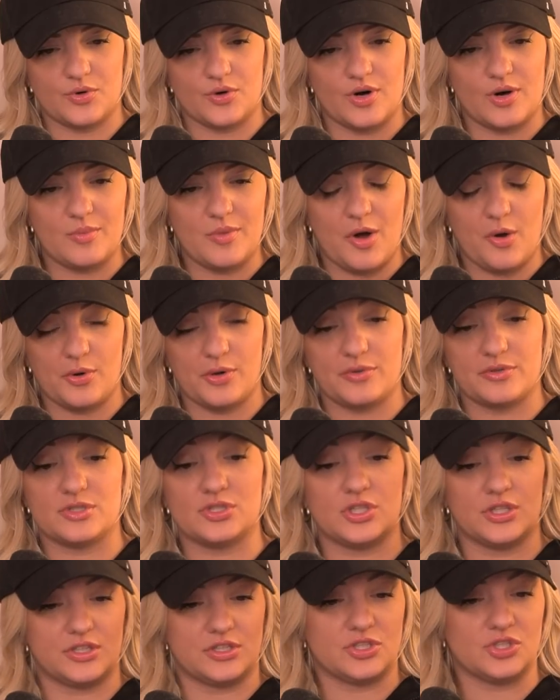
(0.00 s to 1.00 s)
promo, and it
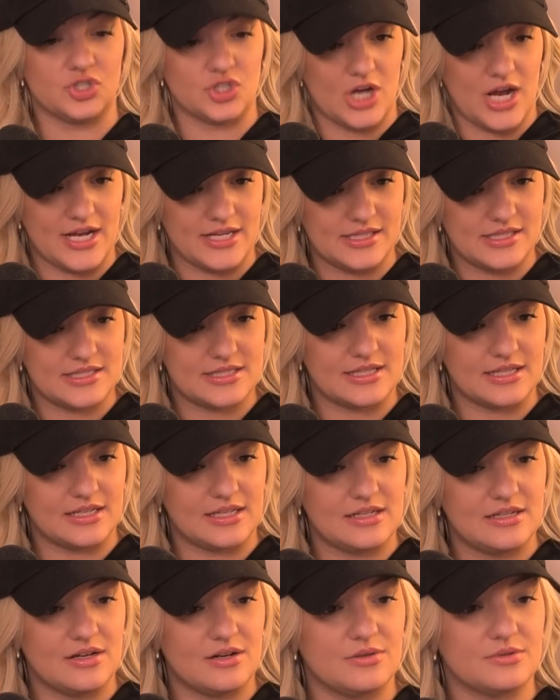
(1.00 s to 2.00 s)
was like giant
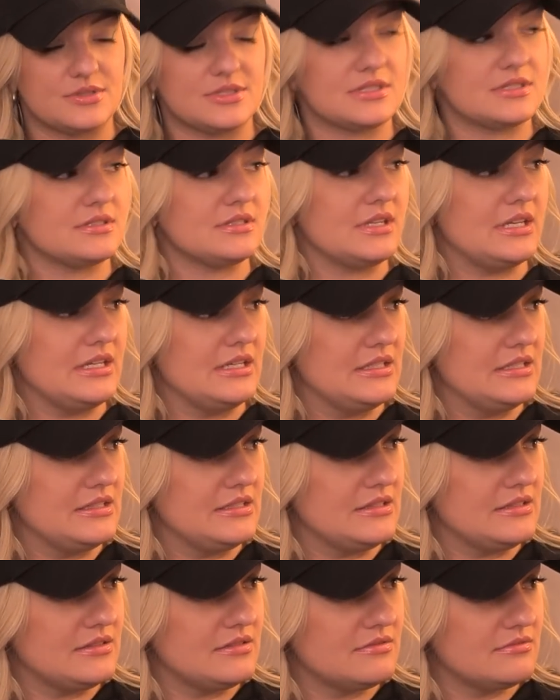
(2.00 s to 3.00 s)
sticky notes
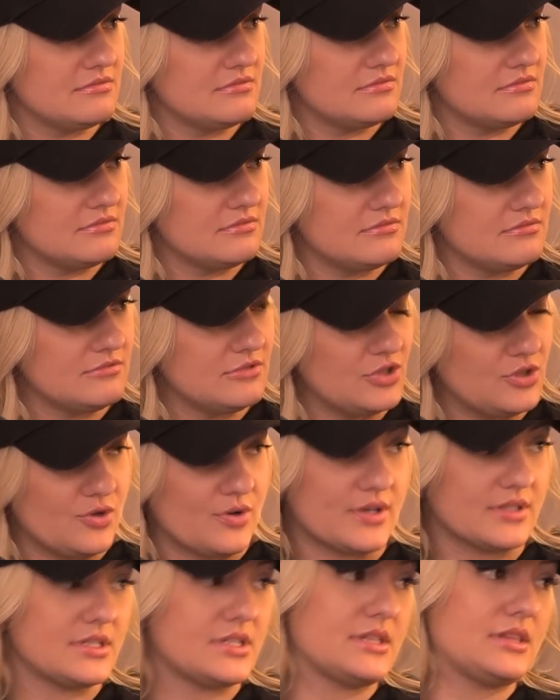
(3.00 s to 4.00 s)
in New
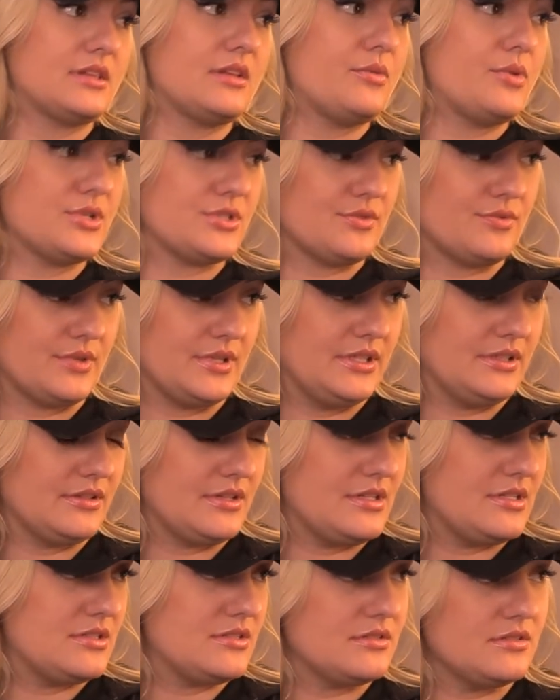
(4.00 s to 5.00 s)
York. Like, it wasn't real.
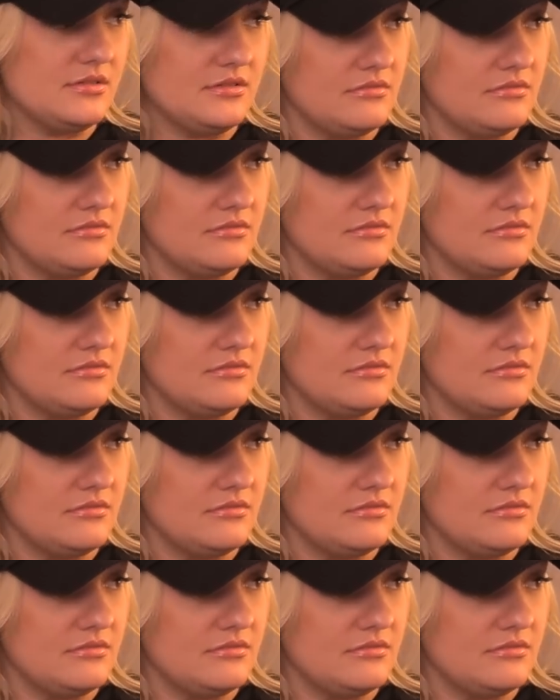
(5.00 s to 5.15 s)
They just